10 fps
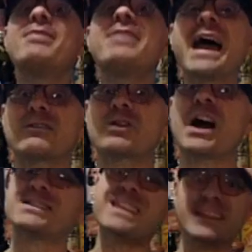That
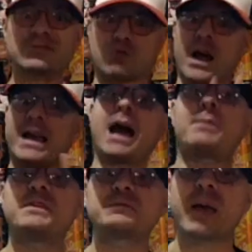rocks. Then they dry
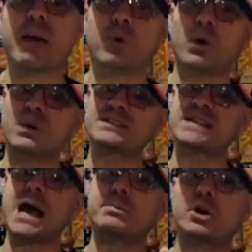hop this bad boy with
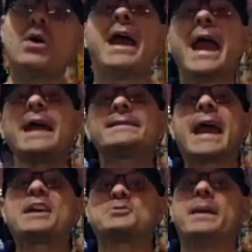Sabro and
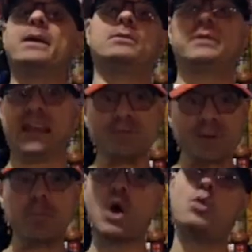Cashmere,
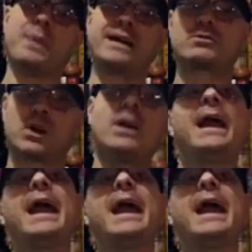even Mo Betterer.